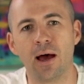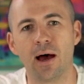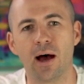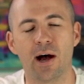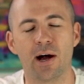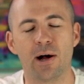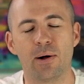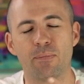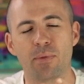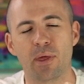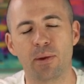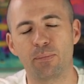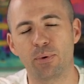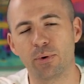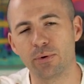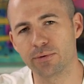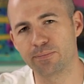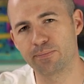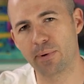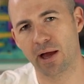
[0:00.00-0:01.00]
Um, it
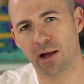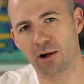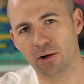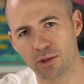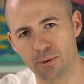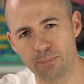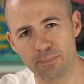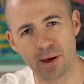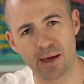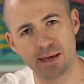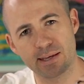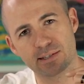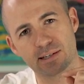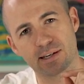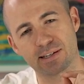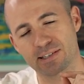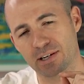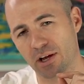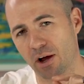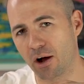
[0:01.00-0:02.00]
pulls back on the bass
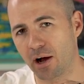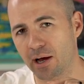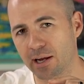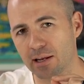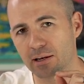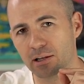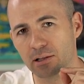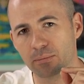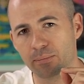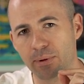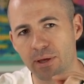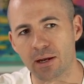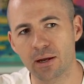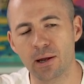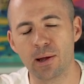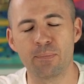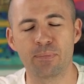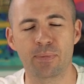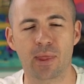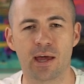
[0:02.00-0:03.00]
a tiny little
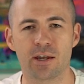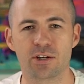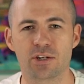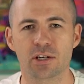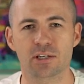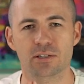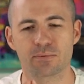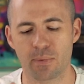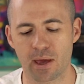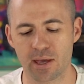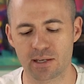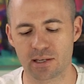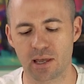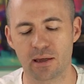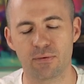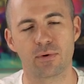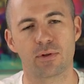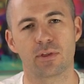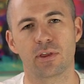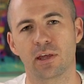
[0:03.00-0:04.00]
bit and just makes
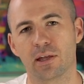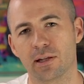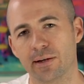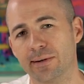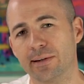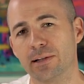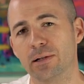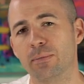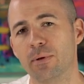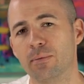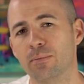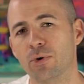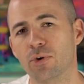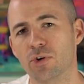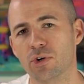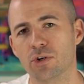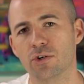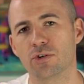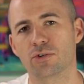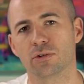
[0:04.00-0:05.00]
everything a little bit more
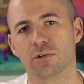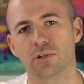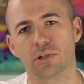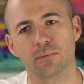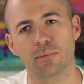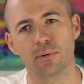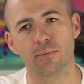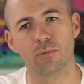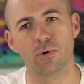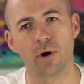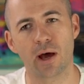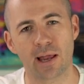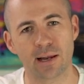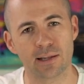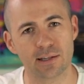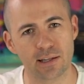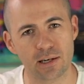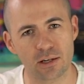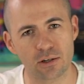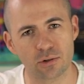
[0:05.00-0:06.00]
neutral, a little bit more
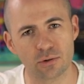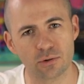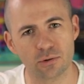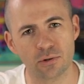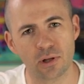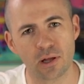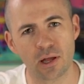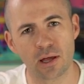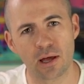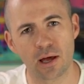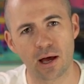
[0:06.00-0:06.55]
analytical.